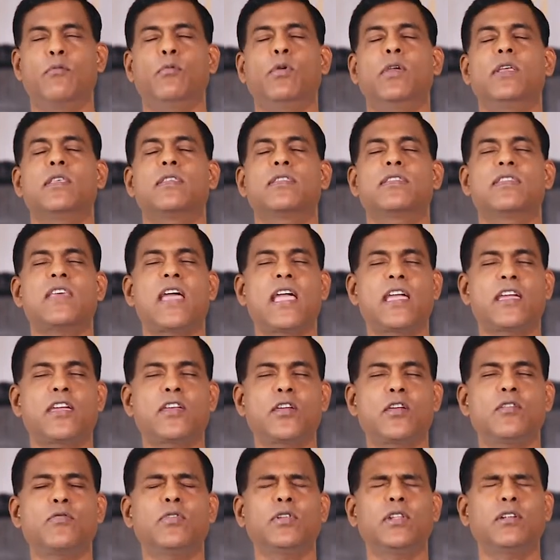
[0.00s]
We
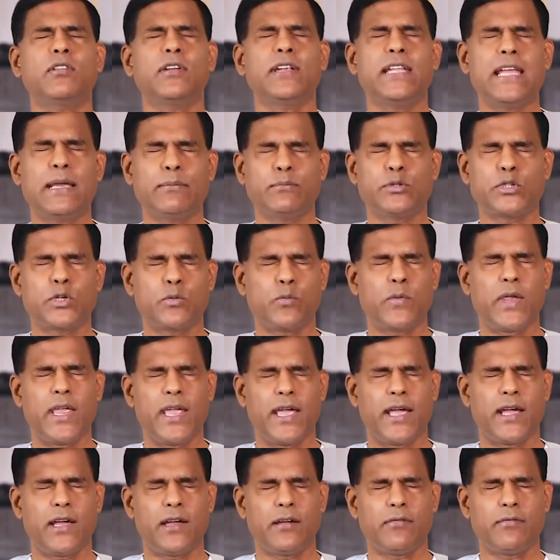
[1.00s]
thank you for the redemption we
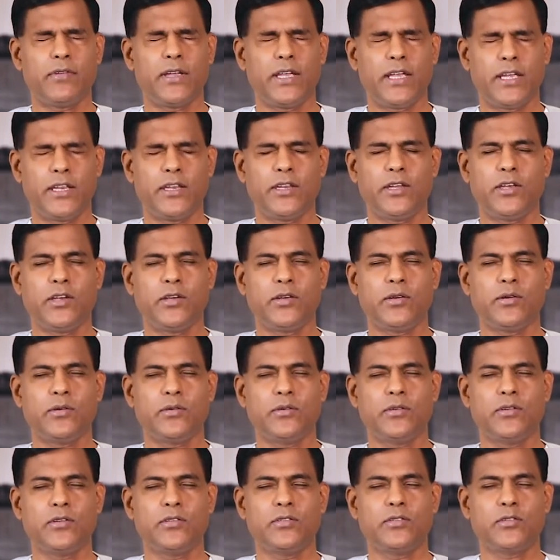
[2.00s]
have in you
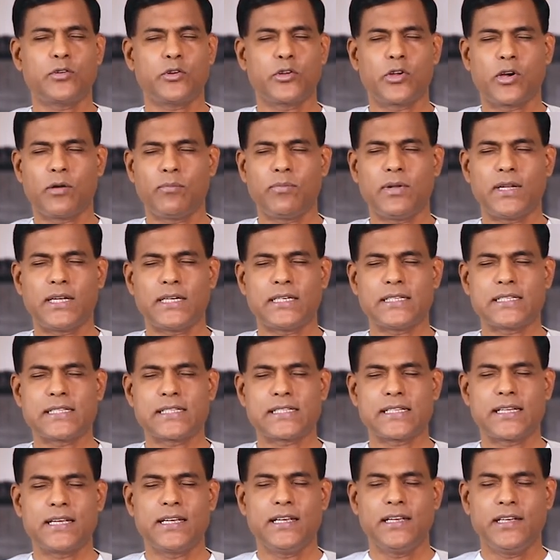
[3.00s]
through your blood.
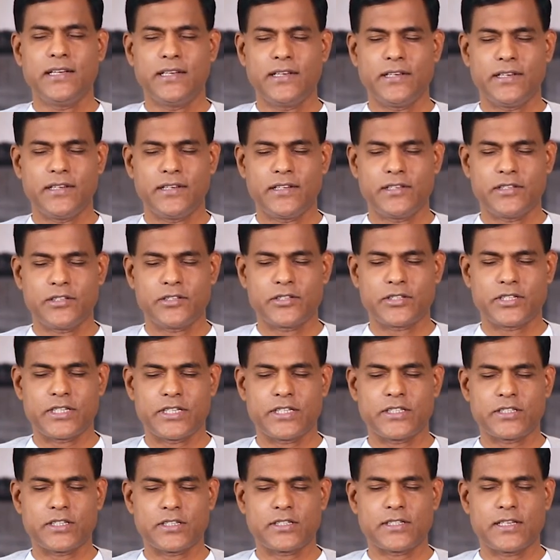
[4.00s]
In
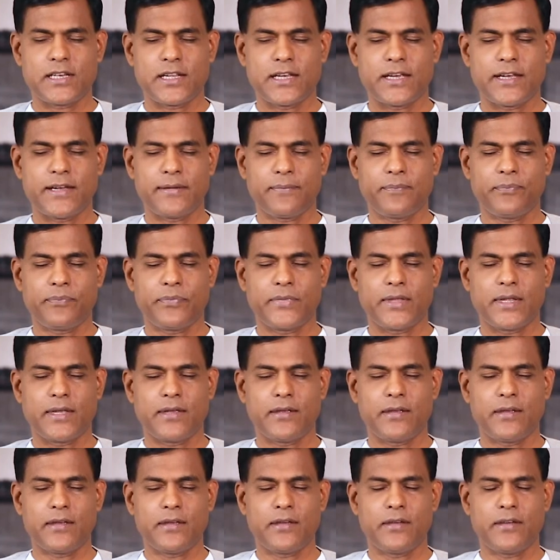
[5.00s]
Jesus' name,
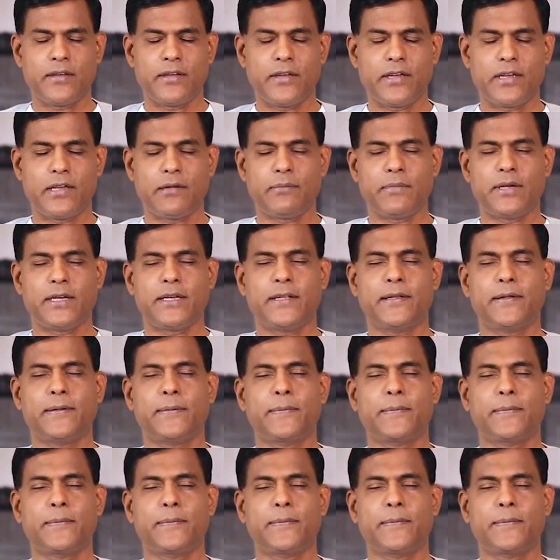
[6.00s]
amen.